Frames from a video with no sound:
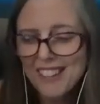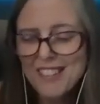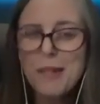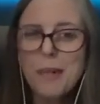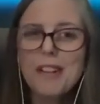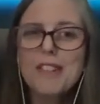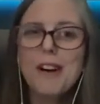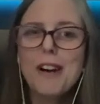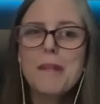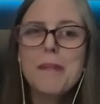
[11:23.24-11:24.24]
do you want to
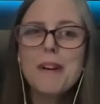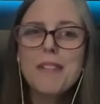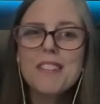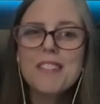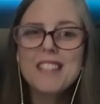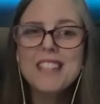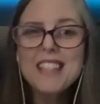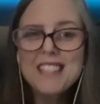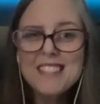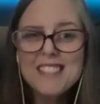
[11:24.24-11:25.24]
talk about the
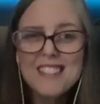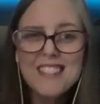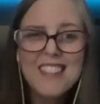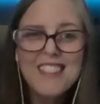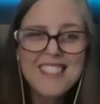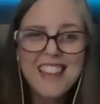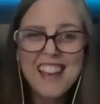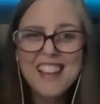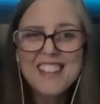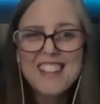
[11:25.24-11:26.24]
scenes
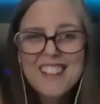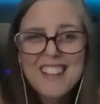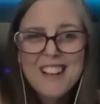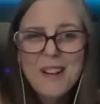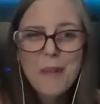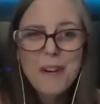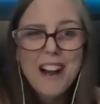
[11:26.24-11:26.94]
that were